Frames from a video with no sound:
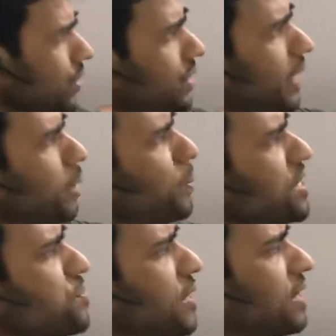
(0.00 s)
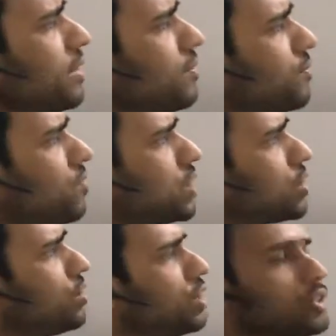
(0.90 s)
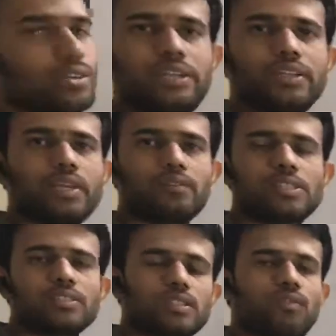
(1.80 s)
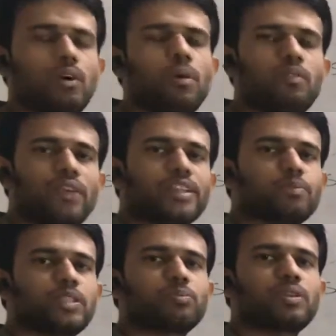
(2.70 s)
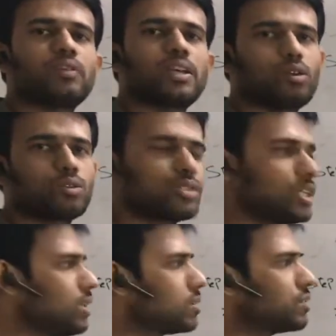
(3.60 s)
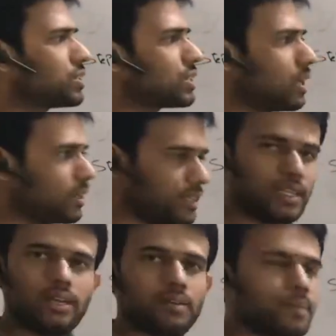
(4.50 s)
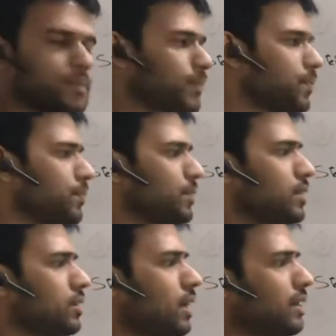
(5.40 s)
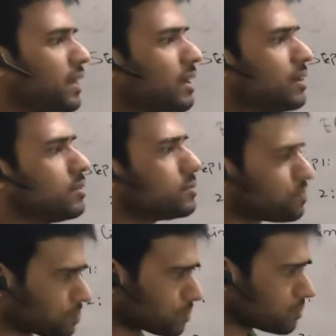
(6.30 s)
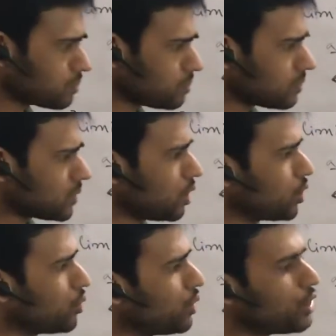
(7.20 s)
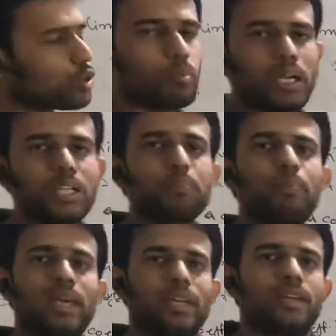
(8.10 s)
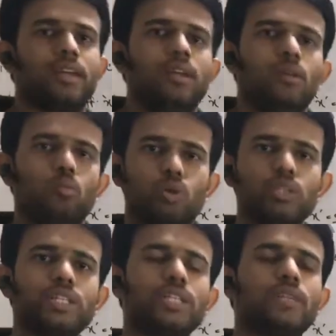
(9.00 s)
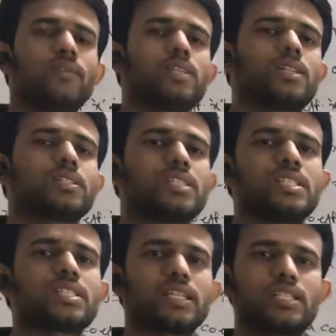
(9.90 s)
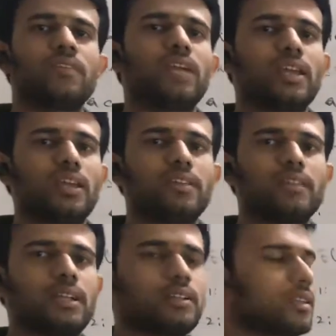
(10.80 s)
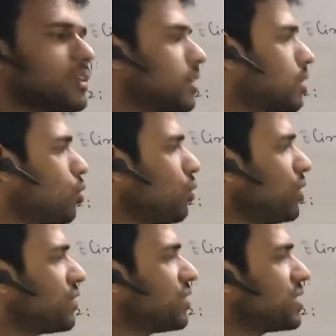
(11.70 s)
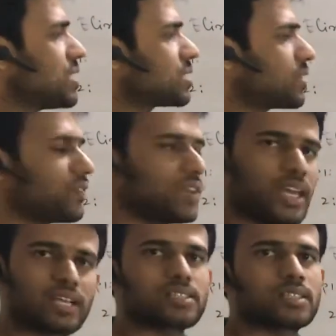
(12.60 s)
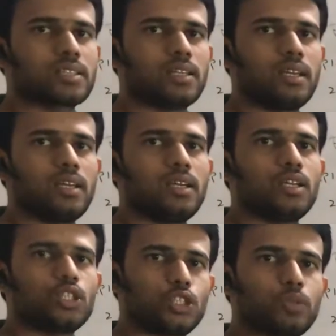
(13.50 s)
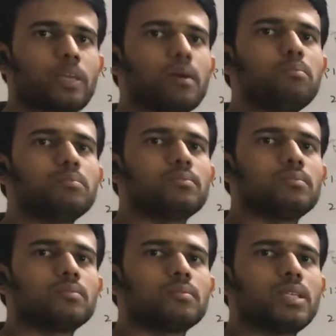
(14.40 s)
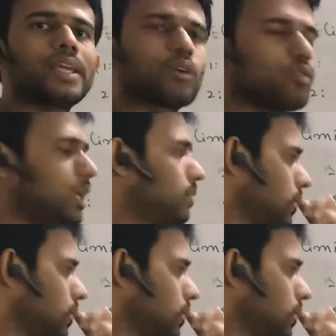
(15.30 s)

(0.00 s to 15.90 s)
In the elimination method, first you need to write the equation in the form of x plus by equal to c, which is already there. And then you need to multiply both the equations in such a way that the coefficients of x should become equal.